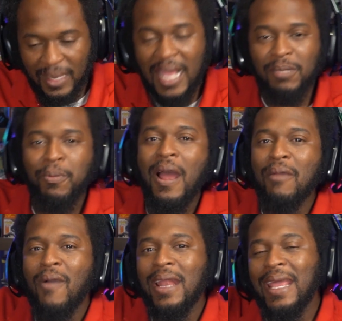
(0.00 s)
That's probably
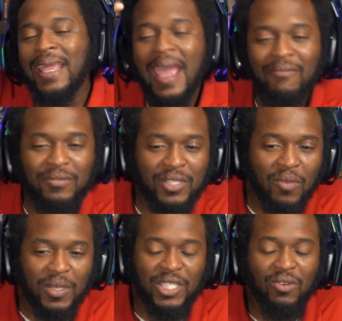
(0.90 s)
why they gave him so
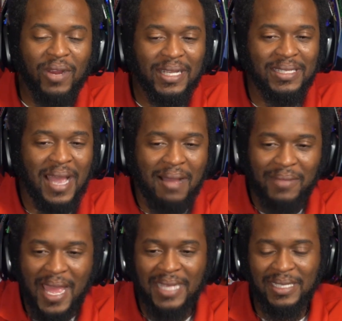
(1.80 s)
much screen time last